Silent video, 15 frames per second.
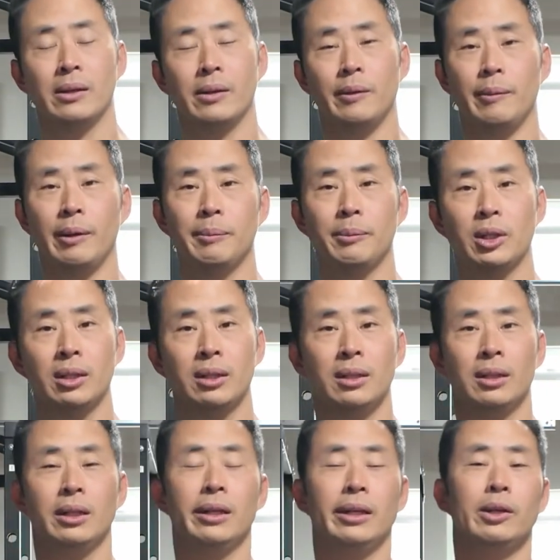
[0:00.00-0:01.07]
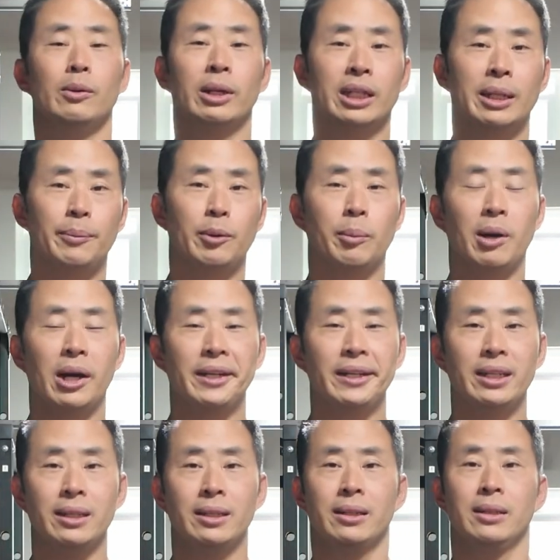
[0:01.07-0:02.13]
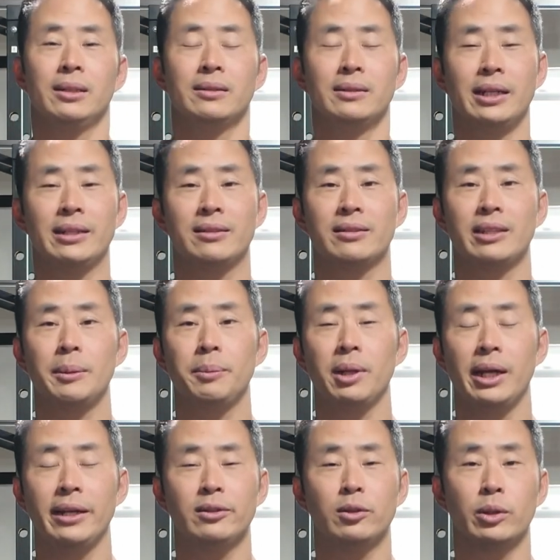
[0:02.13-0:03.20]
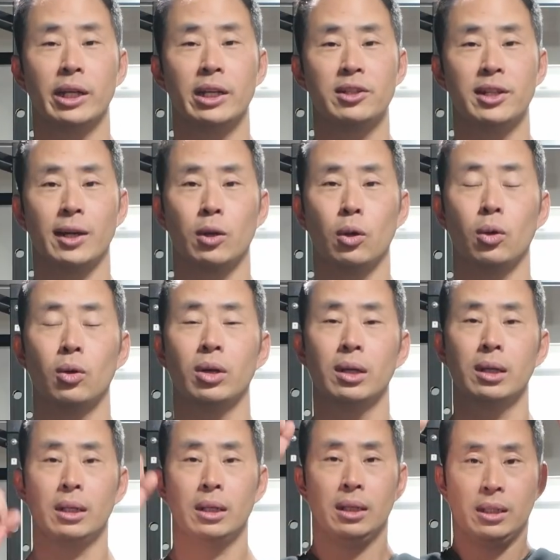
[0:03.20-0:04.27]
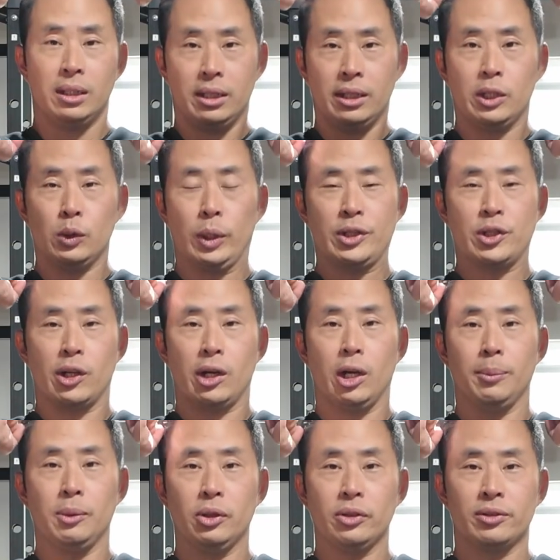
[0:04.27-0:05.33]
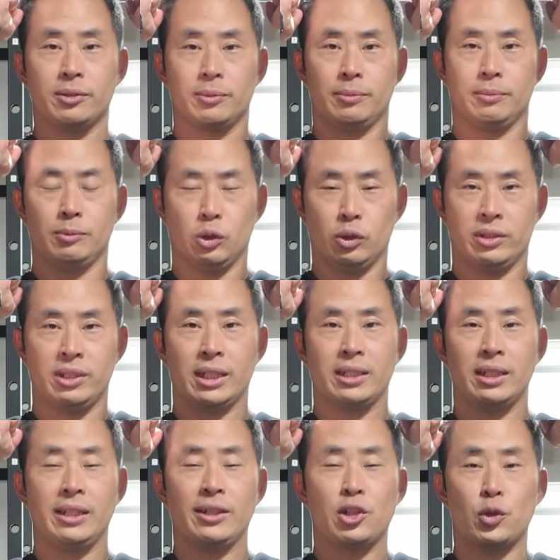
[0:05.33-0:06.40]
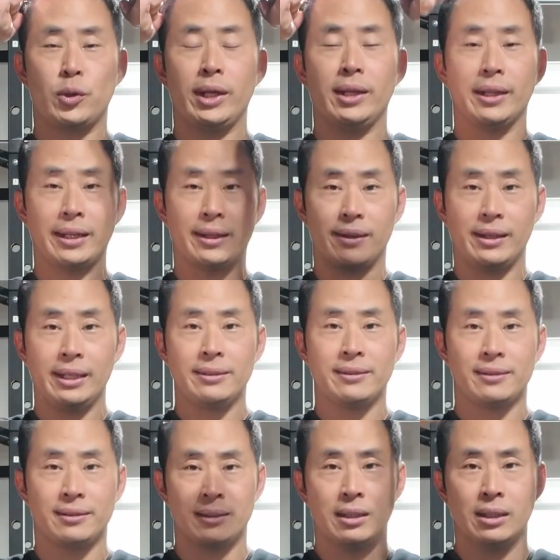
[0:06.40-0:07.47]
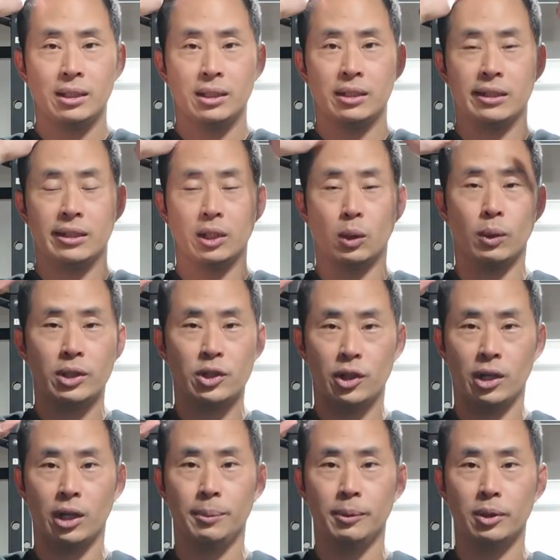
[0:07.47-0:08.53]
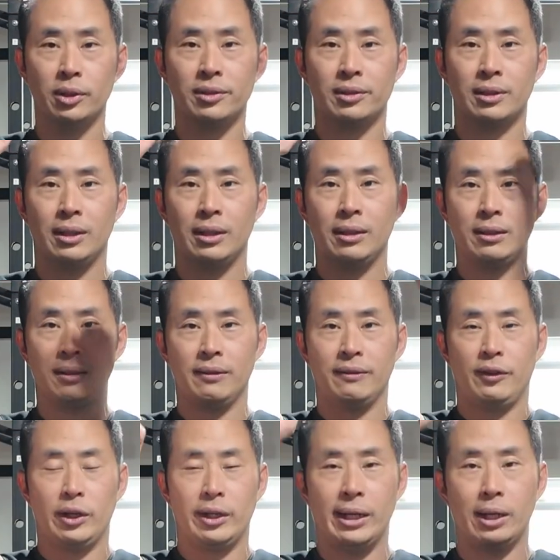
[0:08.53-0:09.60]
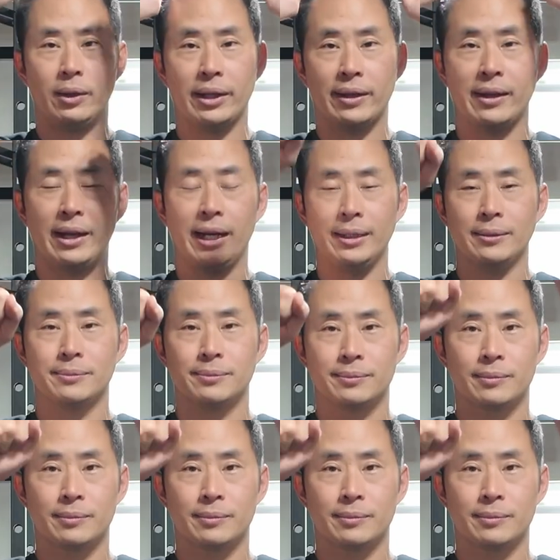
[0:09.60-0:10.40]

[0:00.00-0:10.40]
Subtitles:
Remember, you want to keep your body nice and stabilized, so engage that core. You want your elbows more tucked in and straight like this. You don't want your elbows flared out like that.